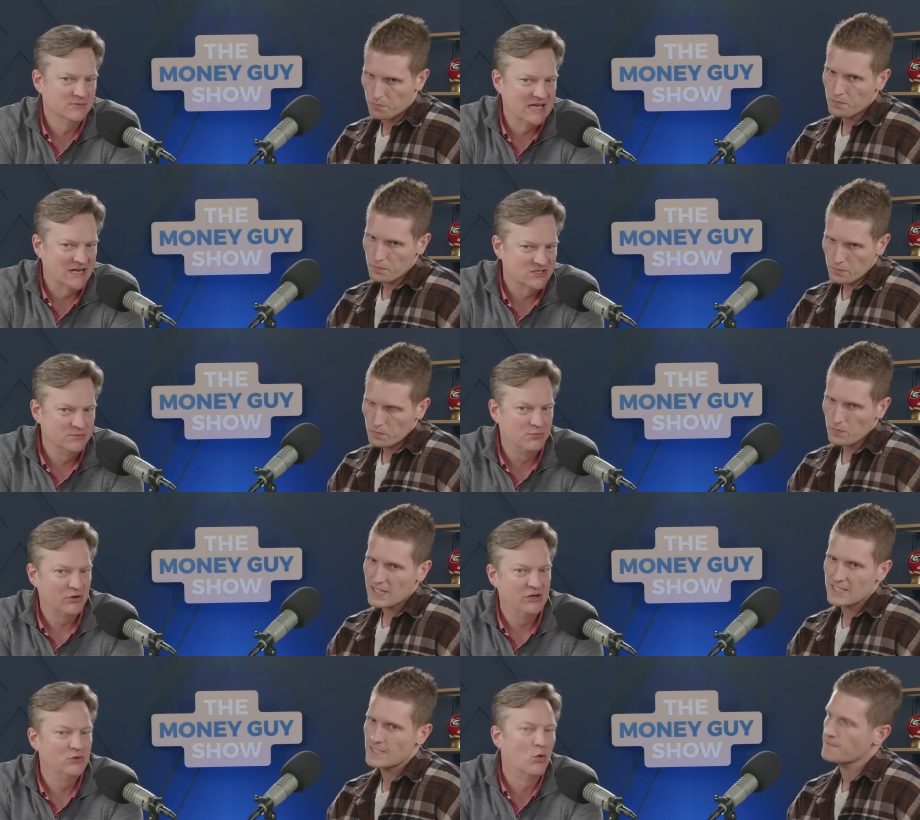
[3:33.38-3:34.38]
Speaker 1: it was actually
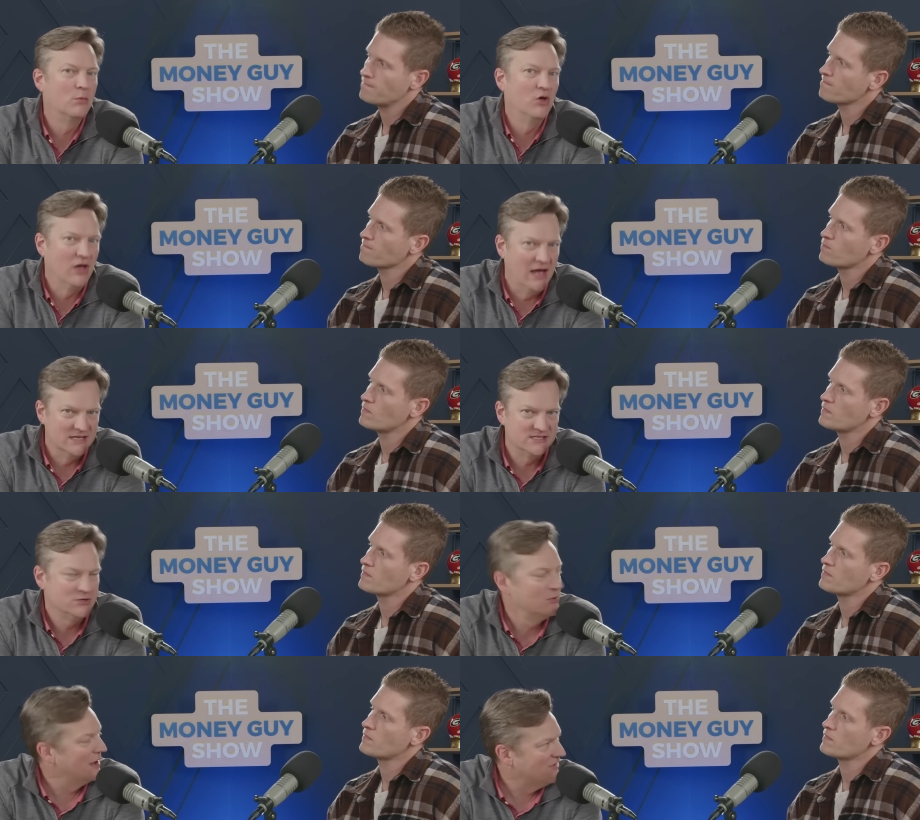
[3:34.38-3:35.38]
pretty normalized
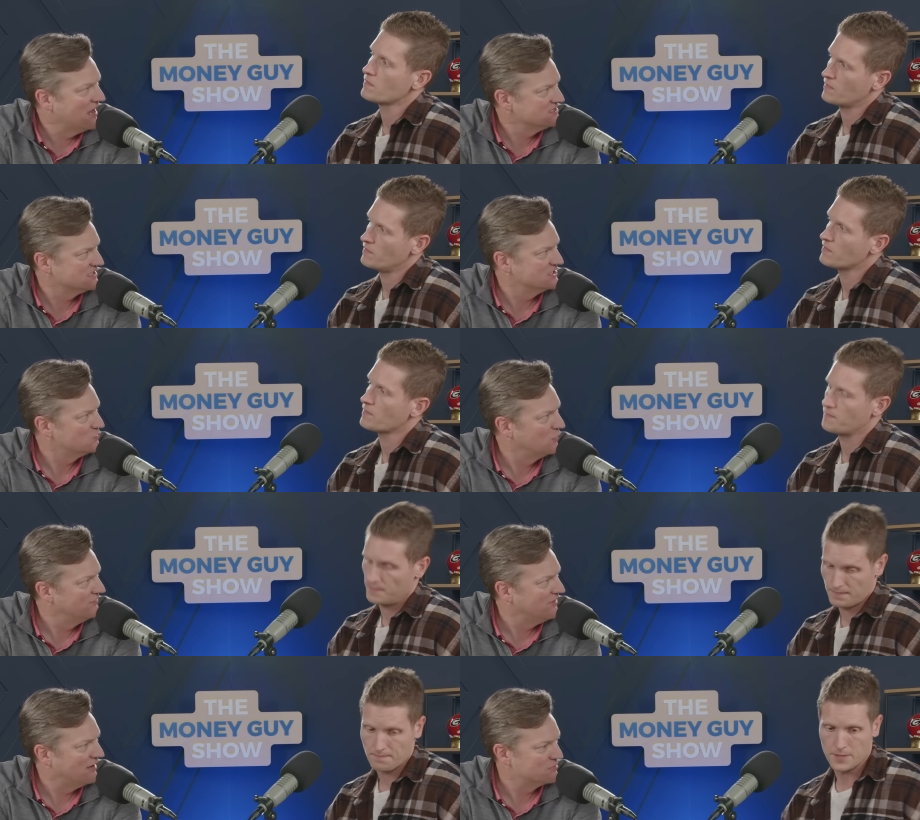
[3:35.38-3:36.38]
to have housing at
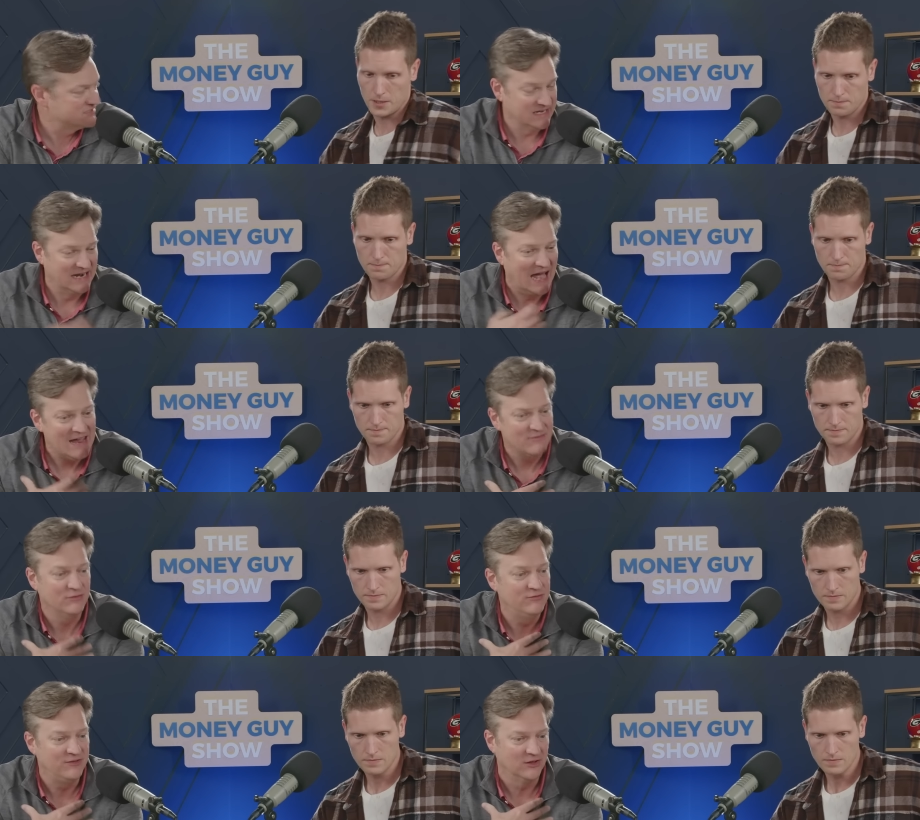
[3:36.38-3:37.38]
25%. Yep. And I
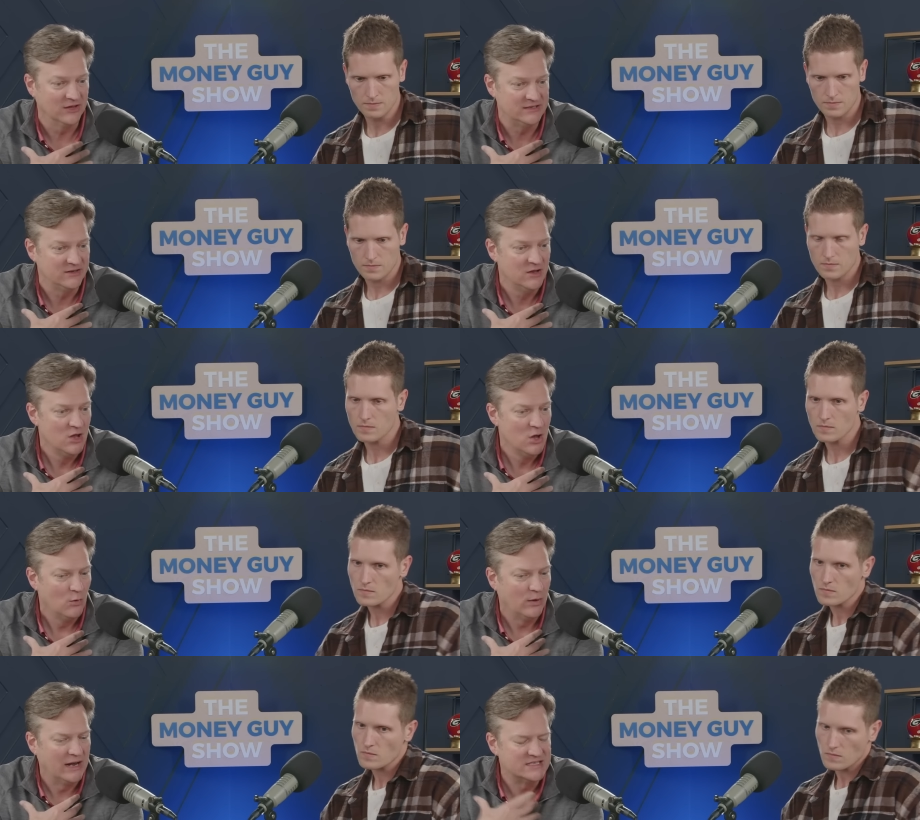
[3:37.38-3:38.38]
even feel it
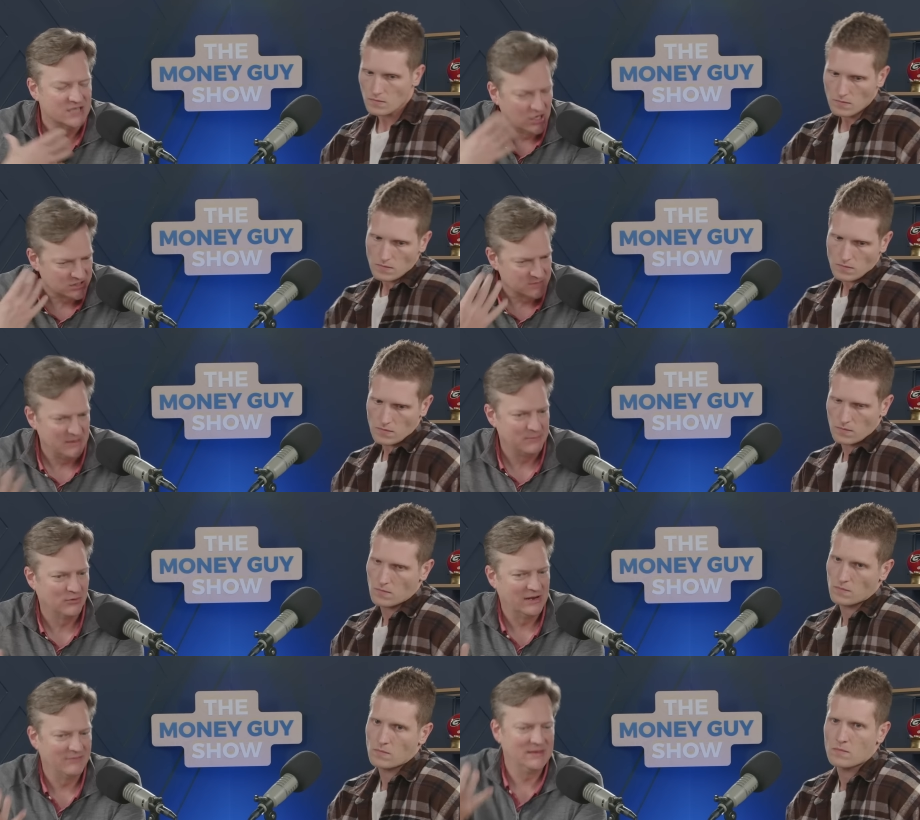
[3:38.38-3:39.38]
when I talk to
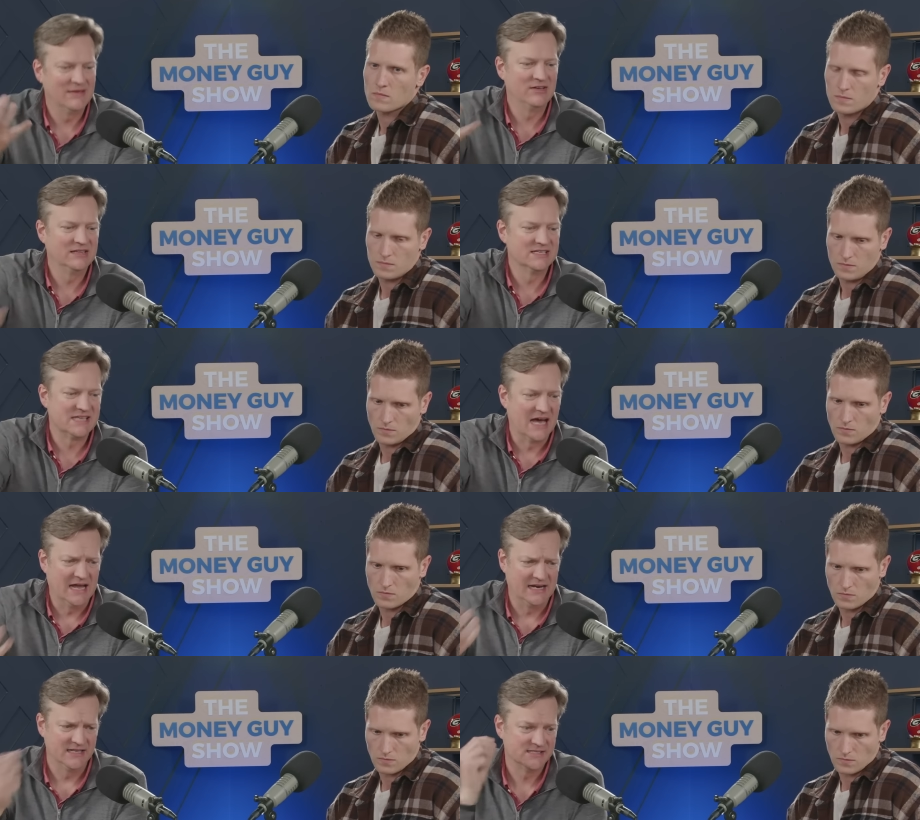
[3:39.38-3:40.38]
people and I'm giving this
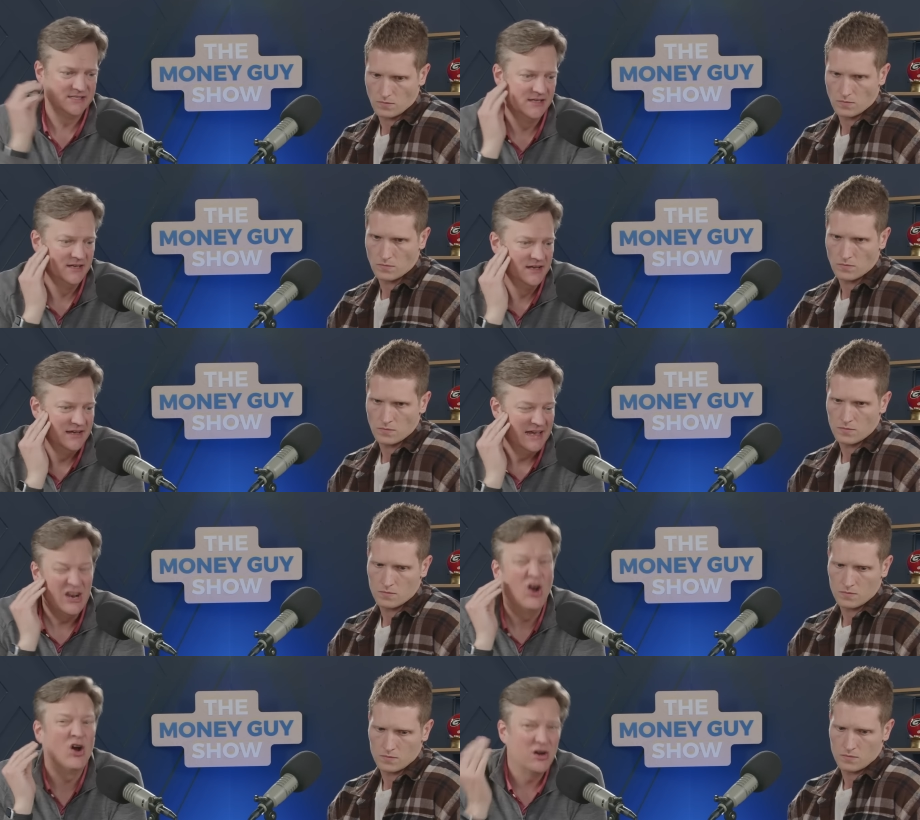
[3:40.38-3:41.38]
guidance.
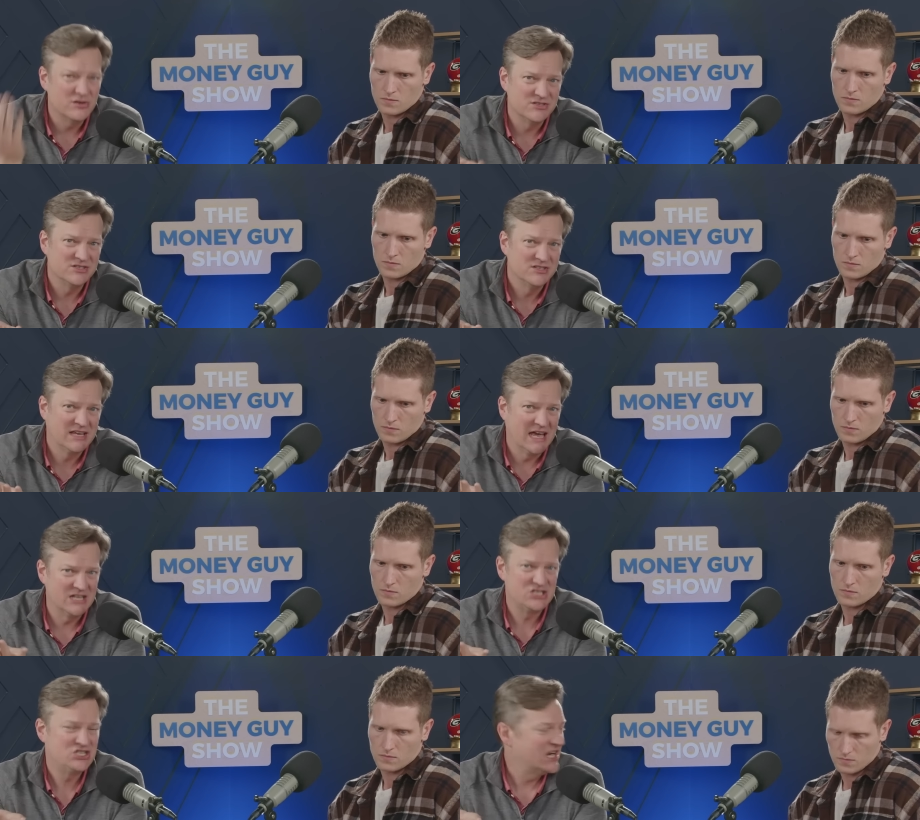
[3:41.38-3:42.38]
It hurts to
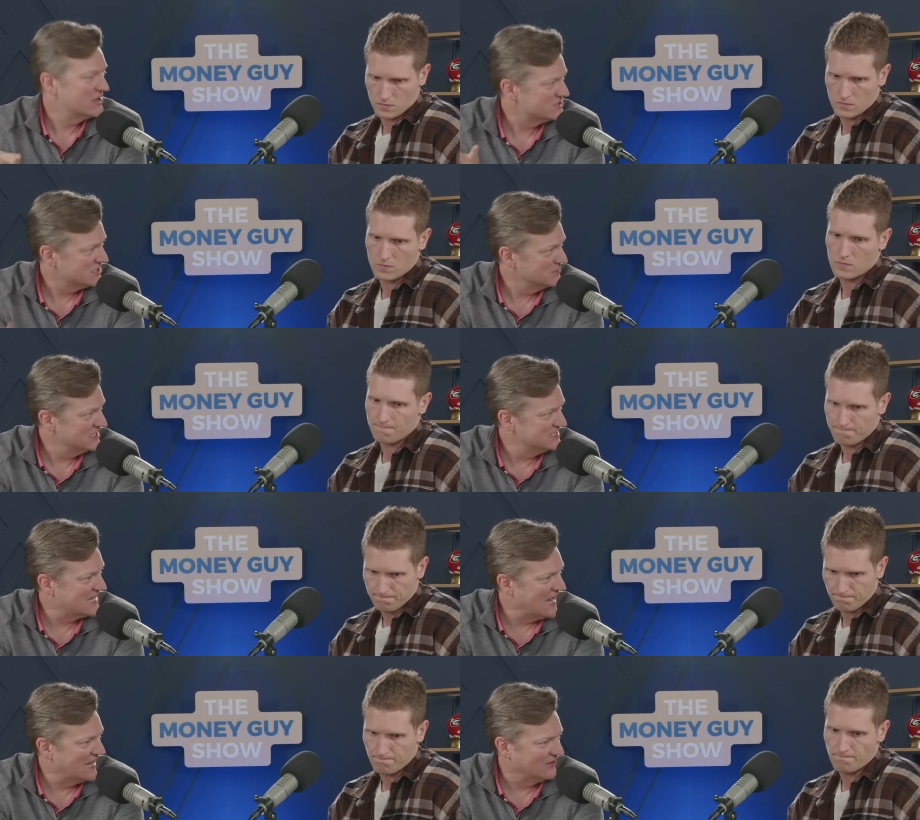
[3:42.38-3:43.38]
kind of share some of these
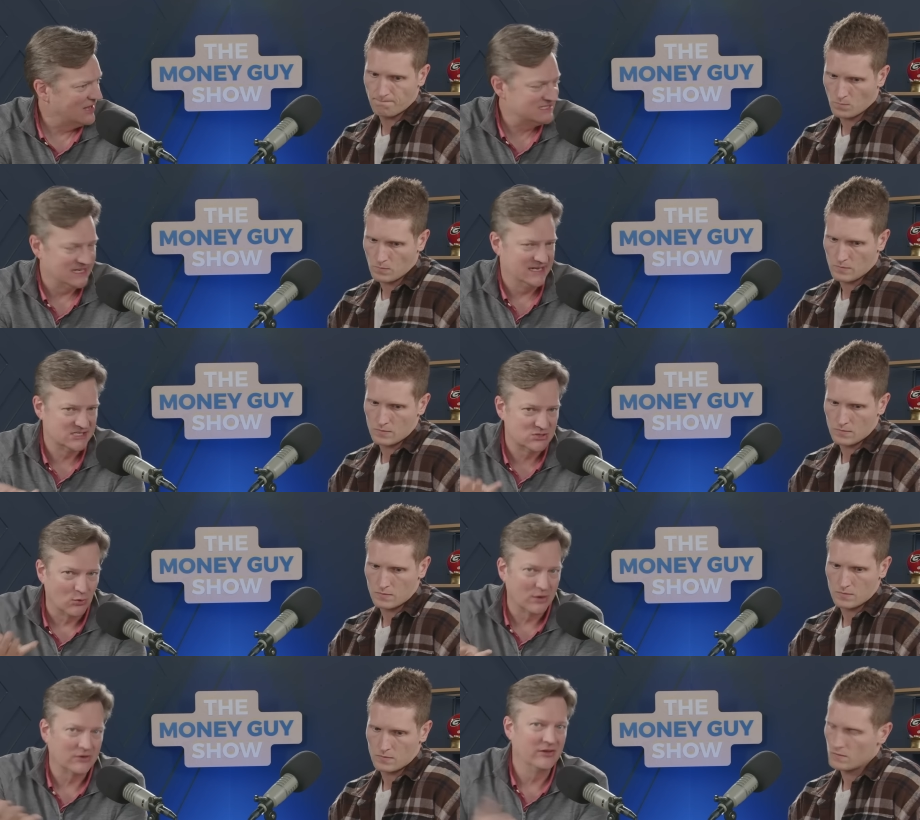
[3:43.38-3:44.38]
guidelines that
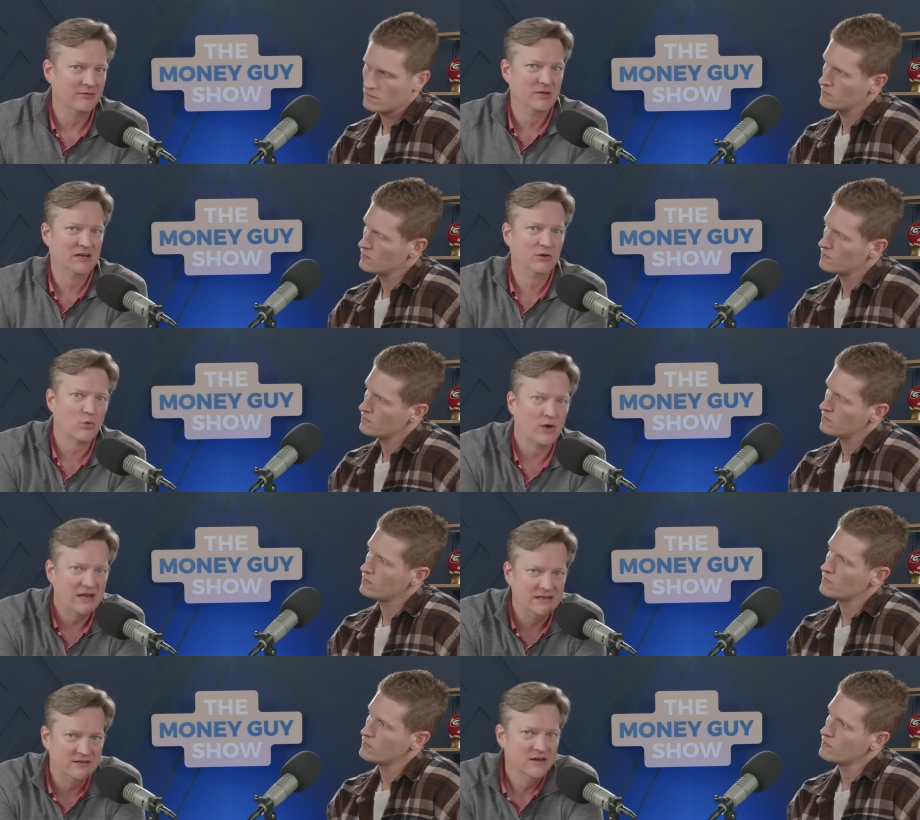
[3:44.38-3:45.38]
historically have been
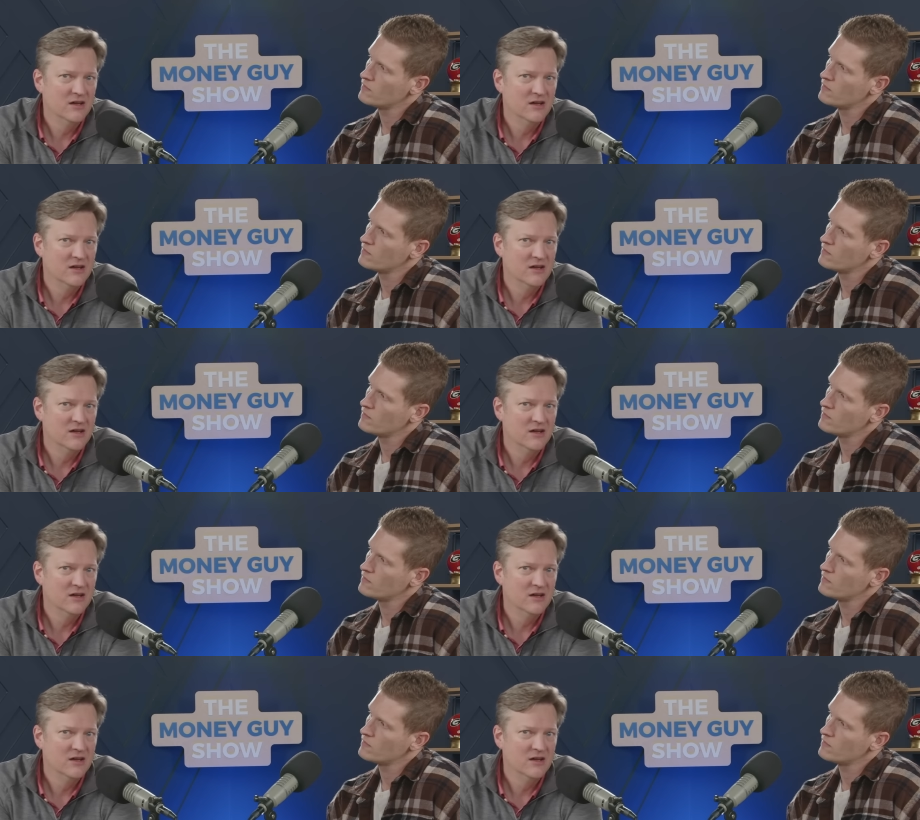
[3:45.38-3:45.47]
great,